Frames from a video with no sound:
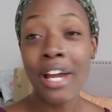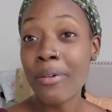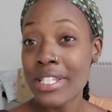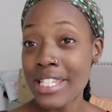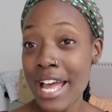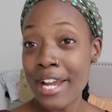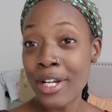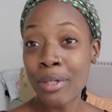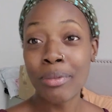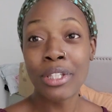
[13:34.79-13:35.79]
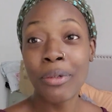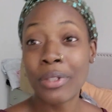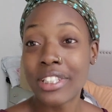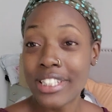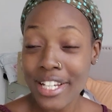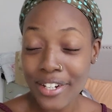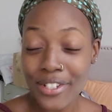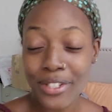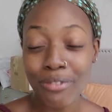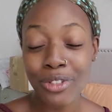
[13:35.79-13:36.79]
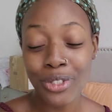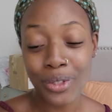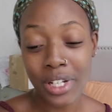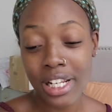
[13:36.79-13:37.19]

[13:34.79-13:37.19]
I was tired, but they were tears of joy.